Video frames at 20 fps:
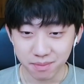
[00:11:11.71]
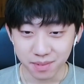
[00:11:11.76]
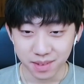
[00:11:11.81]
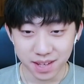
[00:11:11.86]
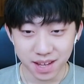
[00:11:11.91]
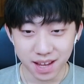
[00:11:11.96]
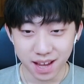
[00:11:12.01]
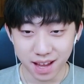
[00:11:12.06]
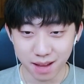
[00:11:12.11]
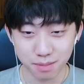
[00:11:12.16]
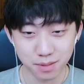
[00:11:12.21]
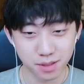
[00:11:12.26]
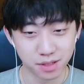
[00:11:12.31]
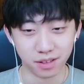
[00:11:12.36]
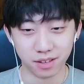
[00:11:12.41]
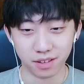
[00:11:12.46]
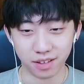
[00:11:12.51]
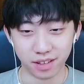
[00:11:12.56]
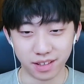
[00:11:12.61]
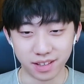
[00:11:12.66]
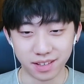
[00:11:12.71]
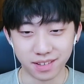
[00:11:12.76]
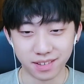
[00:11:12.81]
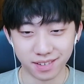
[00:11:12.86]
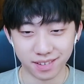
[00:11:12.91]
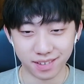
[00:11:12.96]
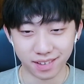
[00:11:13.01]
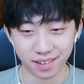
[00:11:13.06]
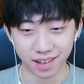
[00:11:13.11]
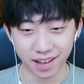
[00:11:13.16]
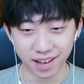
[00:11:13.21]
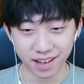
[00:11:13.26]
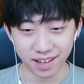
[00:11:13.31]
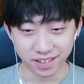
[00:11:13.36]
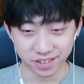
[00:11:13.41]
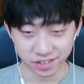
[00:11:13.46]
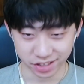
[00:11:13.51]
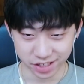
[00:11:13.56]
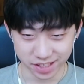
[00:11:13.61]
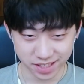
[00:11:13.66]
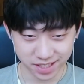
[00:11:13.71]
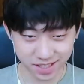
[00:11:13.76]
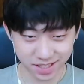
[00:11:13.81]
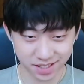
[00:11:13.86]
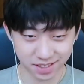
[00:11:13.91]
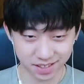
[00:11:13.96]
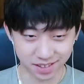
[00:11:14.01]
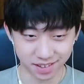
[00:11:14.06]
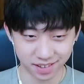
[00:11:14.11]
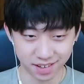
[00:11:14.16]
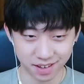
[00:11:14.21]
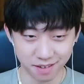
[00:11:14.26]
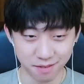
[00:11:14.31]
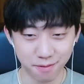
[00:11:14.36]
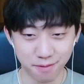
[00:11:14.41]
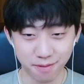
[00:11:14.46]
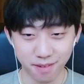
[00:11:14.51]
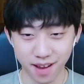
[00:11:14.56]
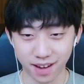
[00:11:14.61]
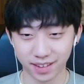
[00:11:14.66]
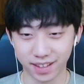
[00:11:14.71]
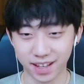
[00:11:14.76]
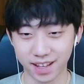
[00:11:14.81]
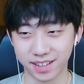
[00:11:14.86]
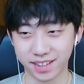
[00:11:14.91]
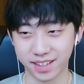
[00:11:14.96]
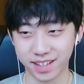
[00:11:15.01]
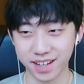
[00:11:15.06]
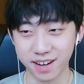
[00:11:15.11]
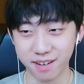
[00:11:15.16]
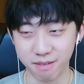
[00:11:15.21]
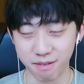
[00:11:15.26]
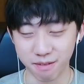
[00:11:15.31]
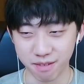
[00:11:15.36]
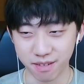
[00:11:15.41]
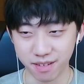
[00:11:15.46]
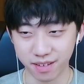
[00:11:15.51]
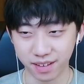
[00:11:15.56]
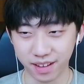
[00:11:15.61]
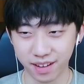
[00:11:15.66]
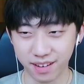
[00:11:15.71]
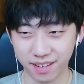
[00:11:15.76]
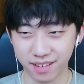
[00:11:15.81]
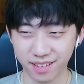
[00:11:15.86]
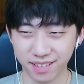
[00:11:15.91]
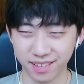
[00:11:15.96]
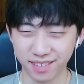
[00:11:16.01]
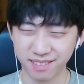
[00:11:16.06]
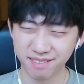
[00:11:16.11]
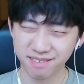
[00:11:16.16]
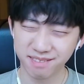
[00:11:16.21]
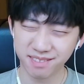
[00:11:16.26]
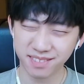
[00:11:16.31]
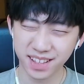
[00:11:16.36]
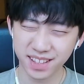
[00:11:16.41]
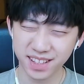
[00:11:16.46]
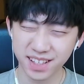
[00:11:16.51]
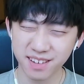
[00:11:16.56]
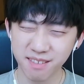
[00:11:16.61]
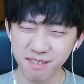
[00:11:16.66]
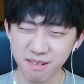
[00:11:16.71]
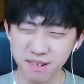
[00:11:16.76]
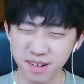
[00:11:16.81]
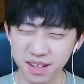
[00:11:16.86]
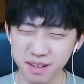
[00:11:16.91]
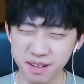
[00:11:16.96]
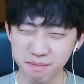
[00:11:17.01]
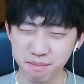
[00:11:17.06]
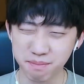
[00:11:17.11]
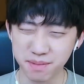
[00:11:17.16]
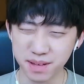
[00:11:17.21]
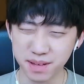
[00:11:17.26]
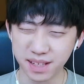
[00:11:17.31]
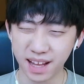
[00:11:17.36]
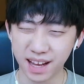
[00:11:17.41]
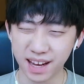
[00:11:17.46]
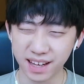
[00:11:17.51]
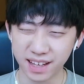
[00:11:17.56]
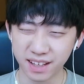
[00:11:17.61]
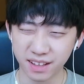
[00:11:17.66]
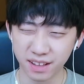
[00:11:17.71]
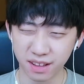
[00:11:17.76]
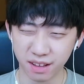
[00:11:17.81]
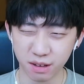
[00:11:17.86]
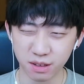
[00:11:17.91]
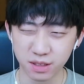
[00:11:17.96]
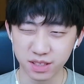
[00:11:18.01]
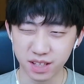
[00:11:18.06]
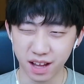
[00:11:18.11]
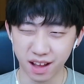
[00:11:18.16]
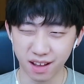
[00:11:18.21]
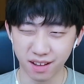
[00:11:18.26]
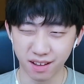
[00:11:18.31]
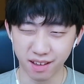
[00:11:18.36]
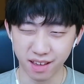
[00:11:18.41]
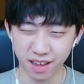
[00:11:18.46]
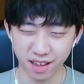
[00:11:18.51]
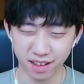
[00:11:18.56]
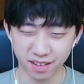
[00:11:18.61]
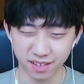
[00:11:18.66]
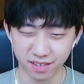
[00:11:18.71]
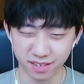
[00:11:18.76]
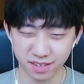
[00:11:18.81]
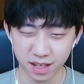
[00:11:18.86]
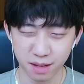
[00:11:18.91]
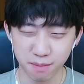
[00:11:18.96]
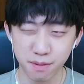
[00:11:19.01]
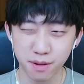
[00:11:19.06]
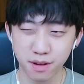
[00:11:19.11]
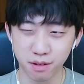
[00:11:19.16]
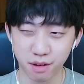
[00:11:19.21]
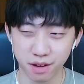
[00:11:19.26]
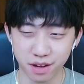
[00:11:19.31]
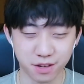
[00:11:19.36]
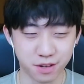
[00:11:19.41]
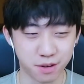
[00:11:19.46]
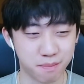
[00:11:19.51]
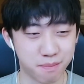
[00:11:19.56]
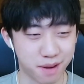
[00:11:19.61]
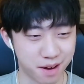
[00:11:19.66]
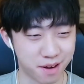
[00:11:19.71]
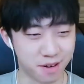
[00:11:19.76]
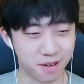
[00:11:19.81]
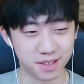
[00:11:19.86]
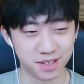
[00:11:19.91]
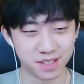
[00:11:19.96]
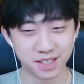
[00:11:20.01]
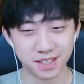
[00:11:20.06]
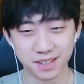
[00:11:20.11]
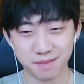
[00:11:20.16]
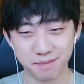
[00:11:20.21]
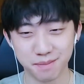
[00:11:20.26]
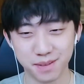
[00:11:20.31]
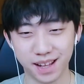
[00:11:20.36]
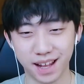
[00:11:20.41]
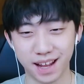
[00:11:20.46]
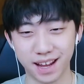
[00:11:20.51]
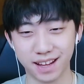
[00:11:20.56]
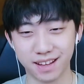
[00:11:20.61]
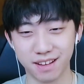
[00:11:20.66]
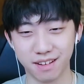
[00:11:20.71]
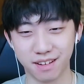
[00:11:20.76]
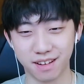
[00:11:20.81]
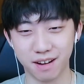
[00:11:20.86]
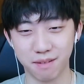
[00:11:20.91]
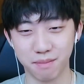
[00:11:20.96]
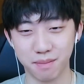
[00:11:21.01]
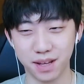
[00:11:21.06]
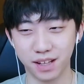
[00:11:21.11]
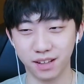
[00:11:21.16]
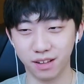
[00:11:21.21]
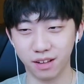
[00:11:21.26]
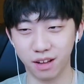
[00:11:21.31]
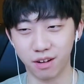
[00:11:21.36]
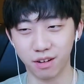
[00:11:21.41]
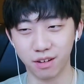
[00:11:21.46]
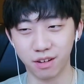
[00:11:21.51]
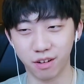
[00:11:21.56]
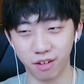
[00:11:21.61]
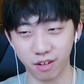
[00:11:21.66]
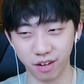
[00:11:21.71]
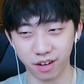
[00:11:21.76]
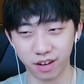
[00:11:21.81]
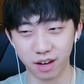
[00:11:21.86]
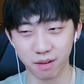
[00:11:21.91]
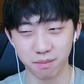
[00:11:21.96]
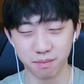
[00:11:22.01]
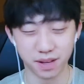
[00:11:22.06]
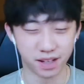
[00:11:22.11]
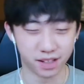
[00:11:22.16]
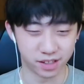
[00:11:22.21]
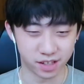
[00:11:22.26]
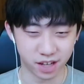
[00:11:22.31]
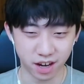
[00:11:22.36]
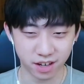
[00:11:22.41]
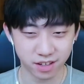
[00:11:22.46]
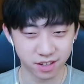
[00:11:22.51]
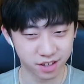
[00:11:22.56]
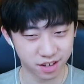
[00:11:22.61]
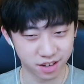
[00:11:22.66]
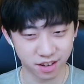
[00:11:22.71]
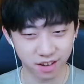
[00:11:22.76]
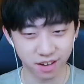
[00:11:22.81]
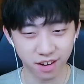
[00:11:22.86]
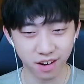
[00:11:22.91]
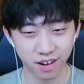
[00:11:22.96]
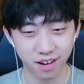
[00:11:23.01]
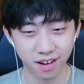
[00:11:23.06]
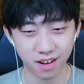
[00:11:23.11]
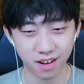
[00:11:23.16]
Yeah, absolutely. Like, just in fact, they didn't really be like those typical Asian parents, be like, you're gonna be a lawyer, you're gonna be a doctor.